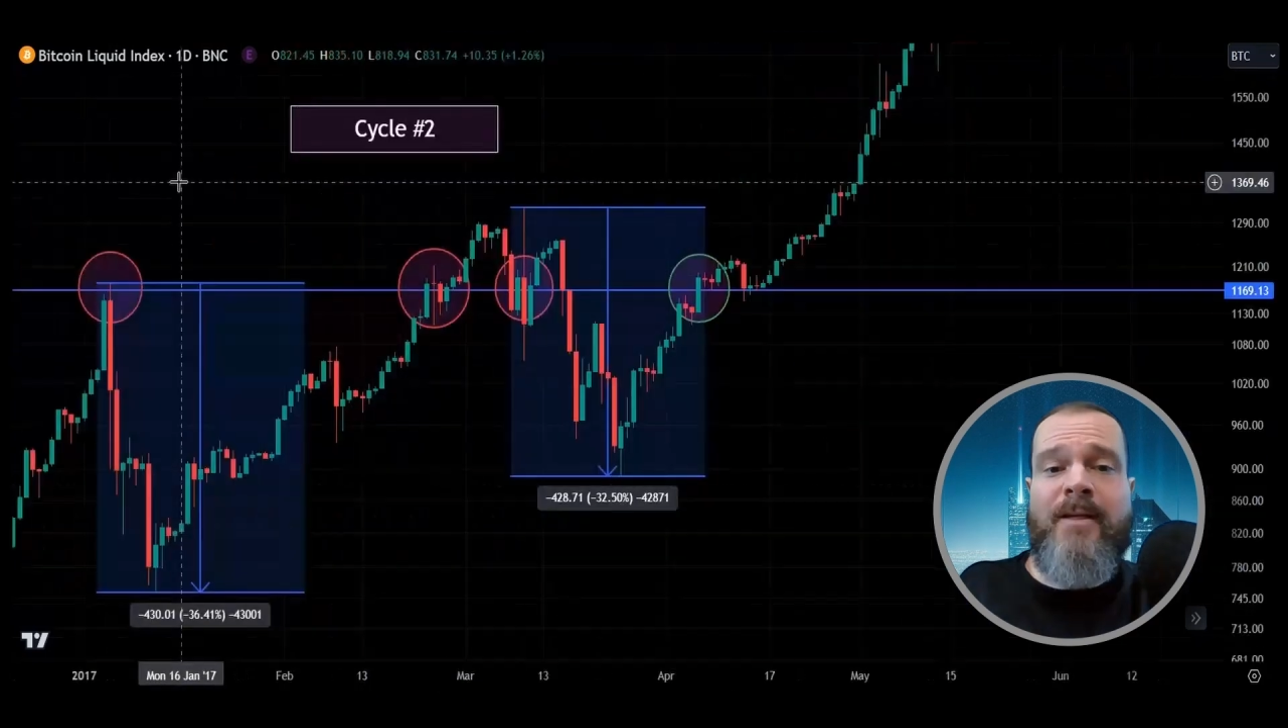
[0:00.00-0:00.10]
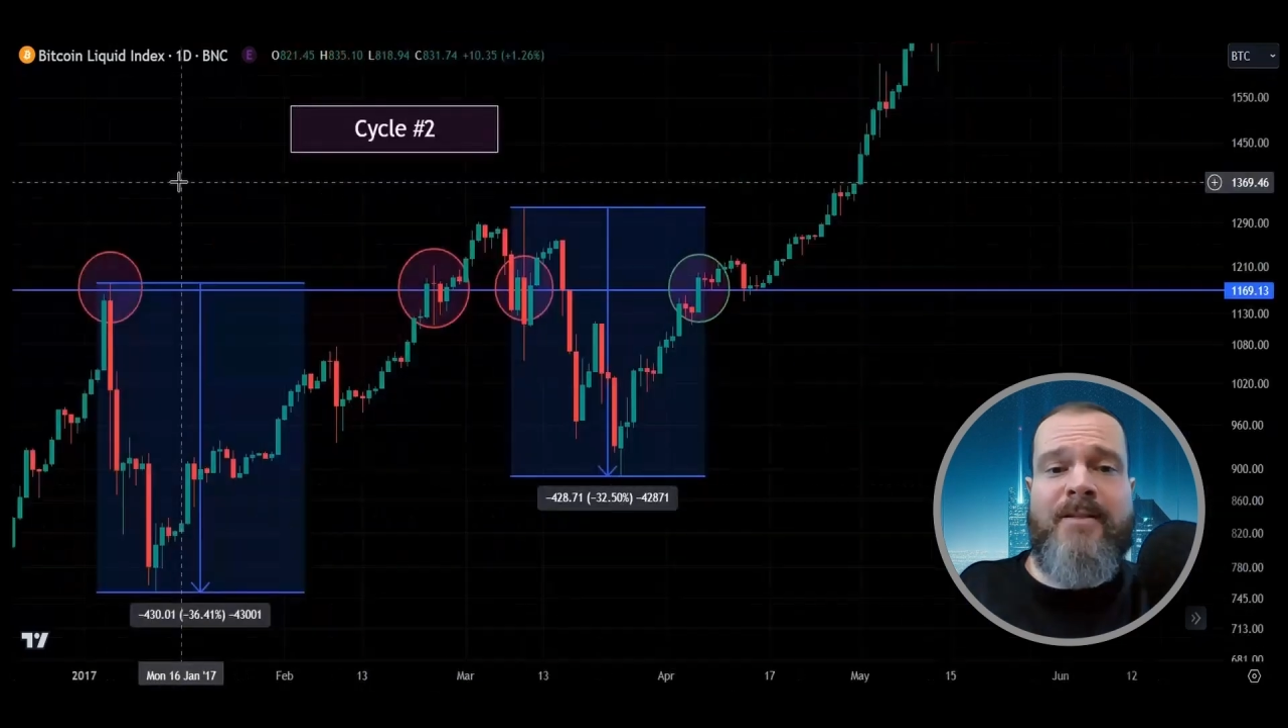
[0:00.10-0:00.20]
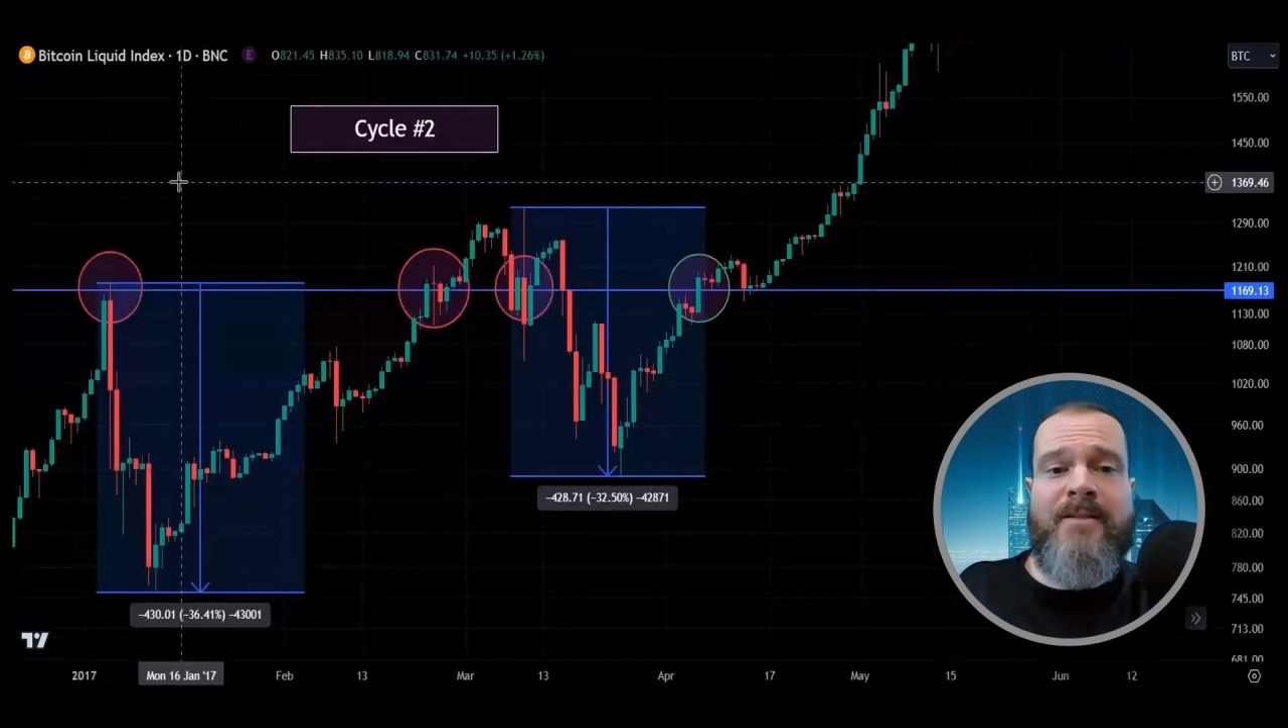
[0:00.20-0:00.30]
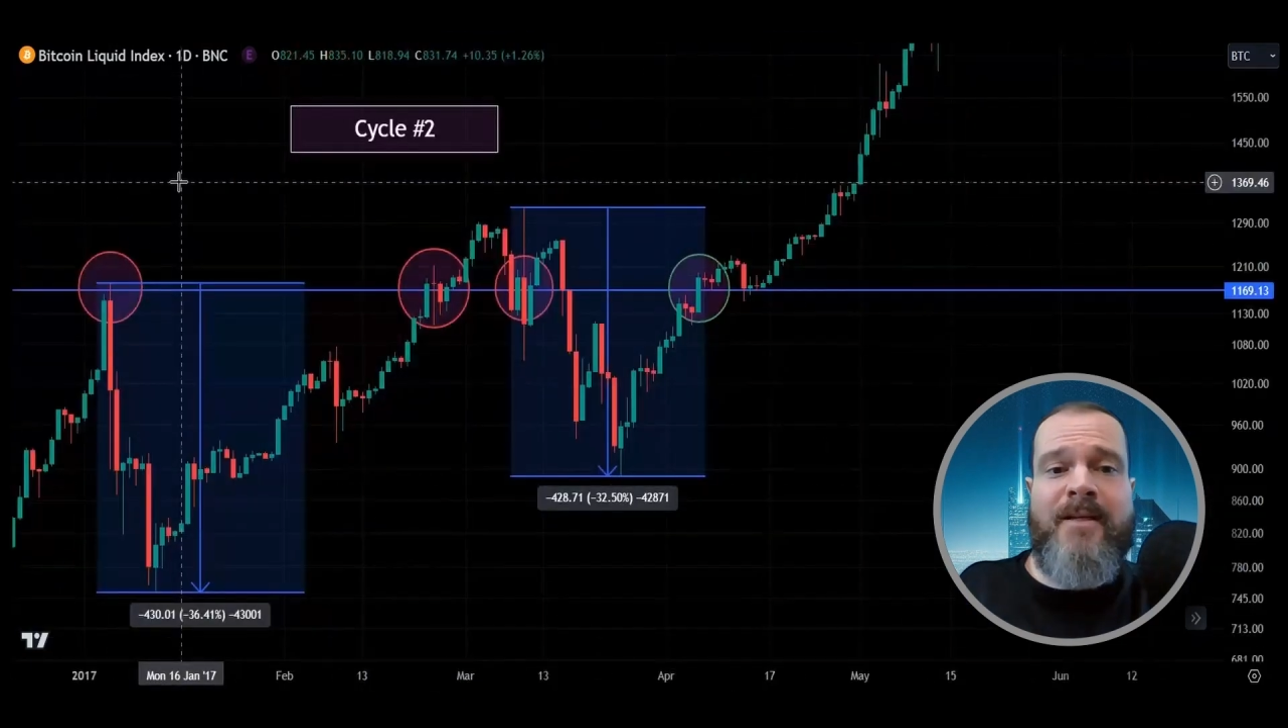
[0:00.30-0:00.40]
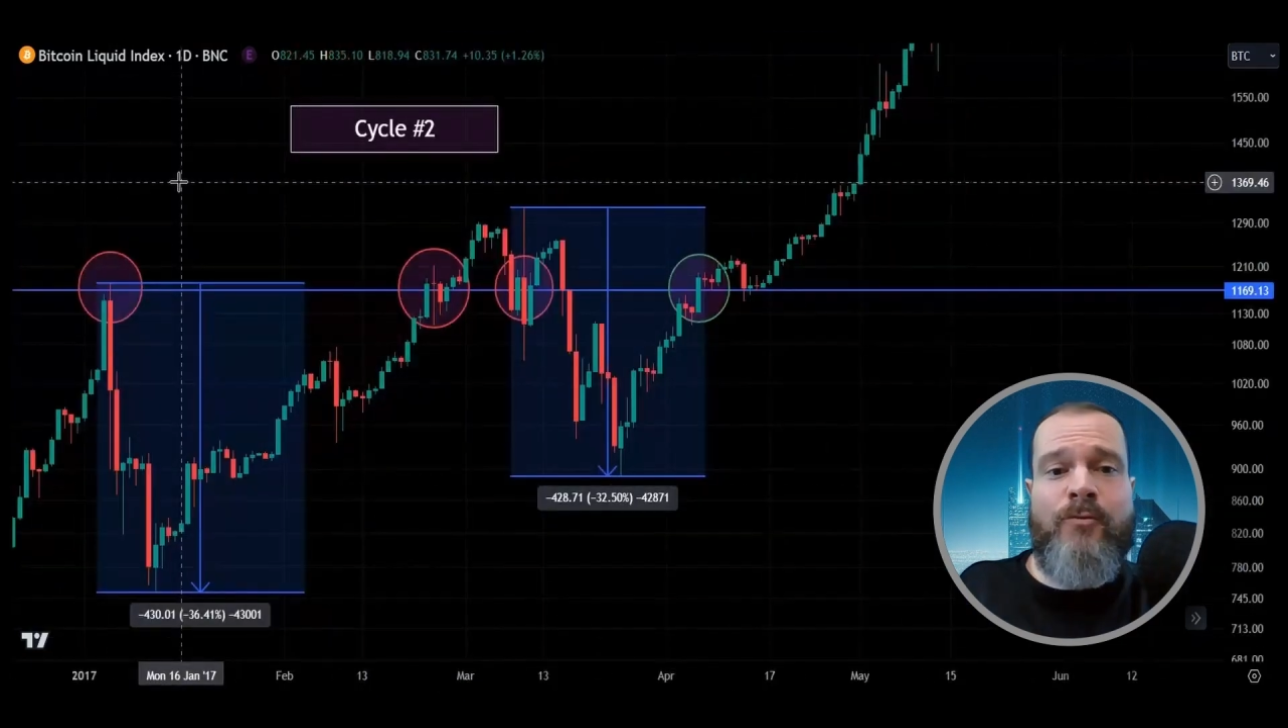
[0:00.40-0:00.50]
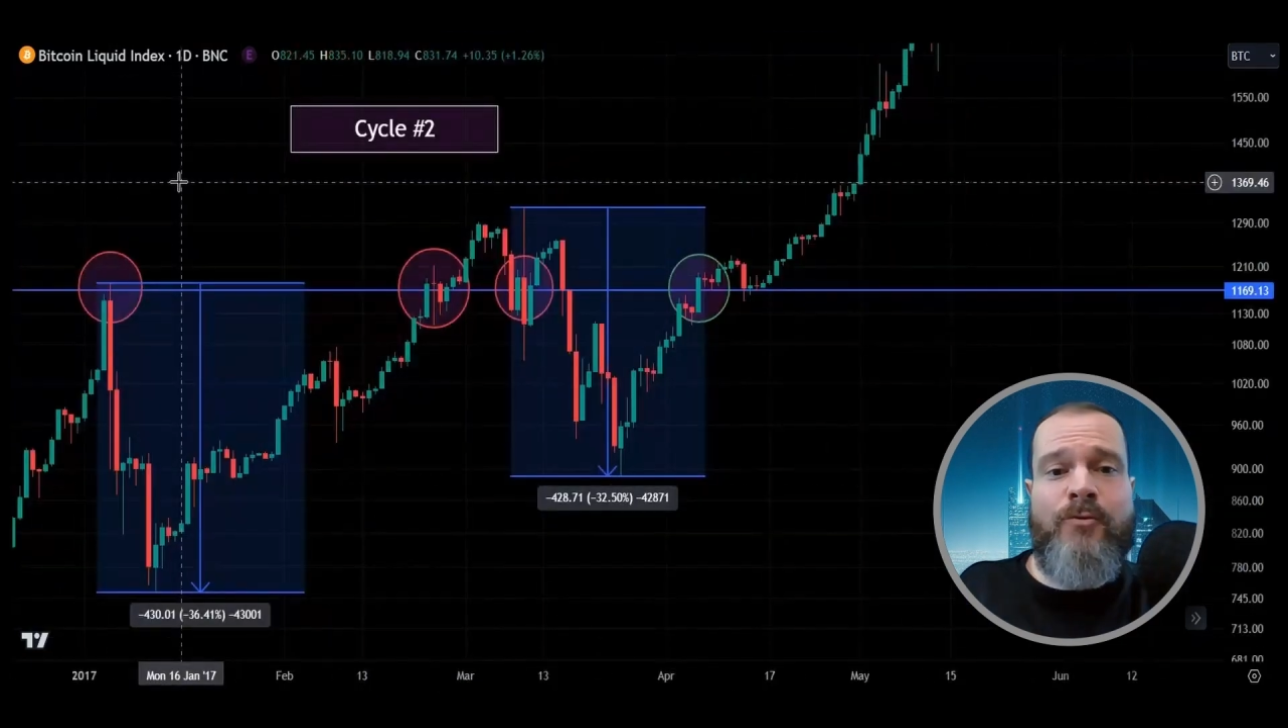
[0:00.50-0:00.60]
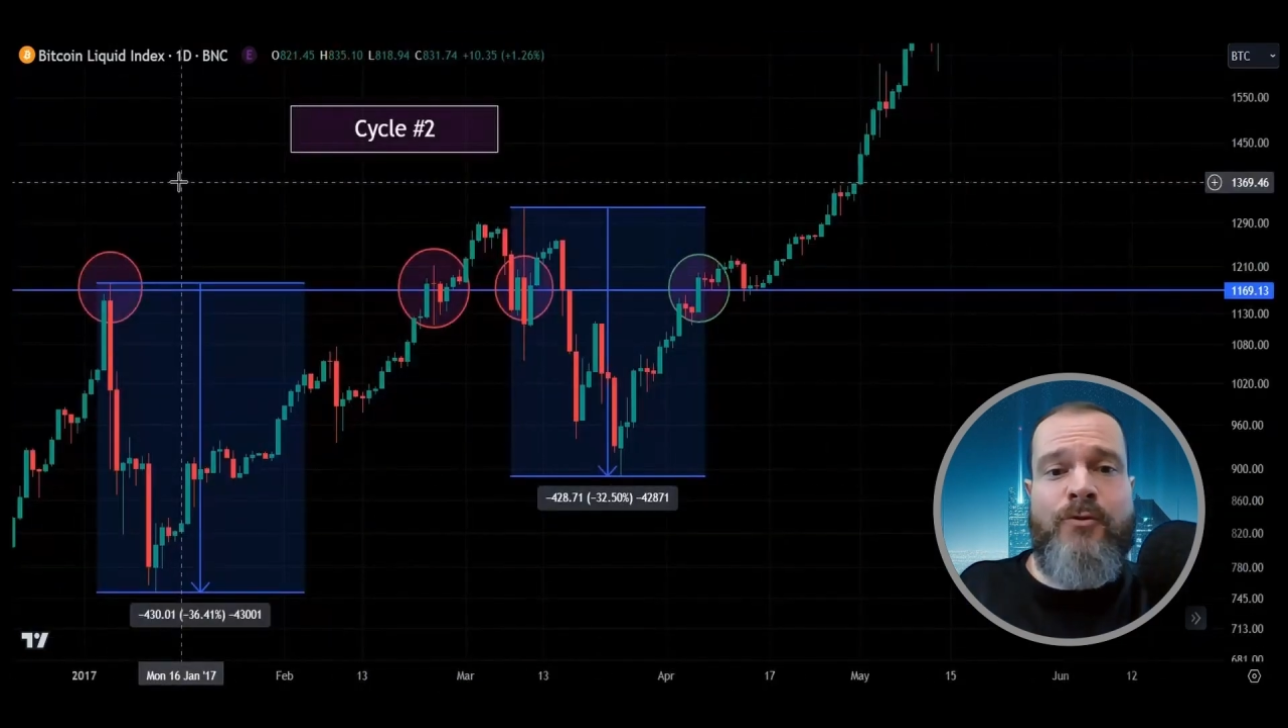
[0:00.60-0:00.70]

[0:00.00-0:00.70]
at cycle